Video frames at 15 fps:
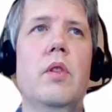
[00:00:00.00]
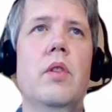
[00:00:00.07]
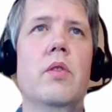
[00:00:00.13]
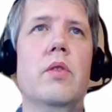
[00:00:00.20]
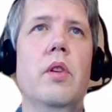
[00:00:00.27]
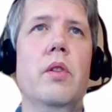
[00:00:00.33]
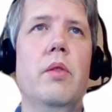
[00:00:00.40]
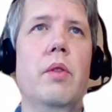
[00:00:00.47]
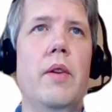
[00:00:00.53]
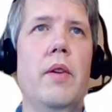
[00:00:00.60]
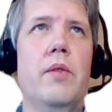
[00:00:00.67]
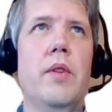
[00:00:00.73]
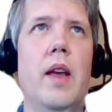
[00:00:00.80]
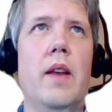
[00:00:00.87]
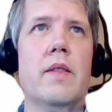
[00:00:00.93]
So you
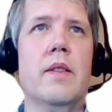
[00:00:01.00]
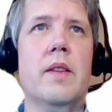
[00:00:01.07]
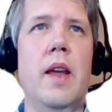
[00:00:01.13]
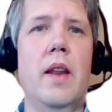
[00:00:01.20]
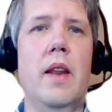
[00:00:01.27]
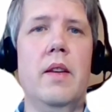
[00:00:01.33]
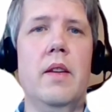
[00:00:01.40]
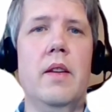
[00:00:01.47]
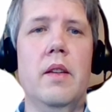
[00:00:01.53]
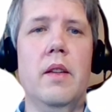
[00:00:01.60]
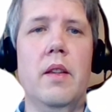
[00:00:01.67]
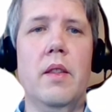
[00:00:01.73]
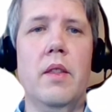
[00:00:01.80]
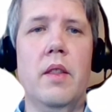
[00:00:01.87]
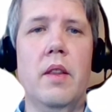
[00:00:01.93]
have to extend
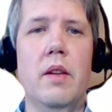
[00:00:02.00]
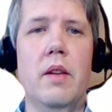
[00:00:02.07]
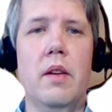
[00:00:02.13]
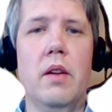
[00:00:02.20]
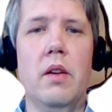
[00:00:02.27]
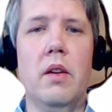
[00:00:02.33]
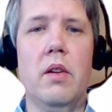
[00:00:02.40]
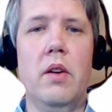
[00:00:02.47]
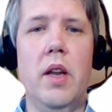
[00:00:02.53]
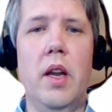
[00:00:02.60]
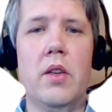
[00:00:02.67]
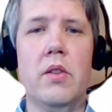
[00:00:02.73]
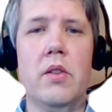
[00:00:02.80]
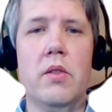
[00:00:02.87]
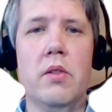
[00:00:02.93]
the
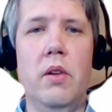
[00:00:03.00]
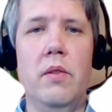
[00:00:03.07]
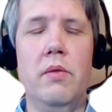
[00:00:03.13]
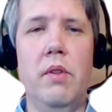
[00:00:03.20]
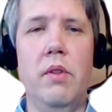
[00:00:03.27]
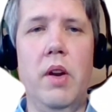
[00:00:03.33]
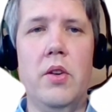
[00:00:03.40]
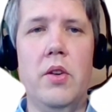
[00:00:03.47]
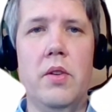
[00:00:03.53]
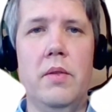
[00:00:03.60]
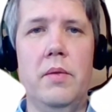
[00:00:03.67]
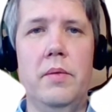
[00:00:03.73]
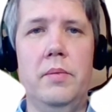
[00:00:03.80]
connections configuration.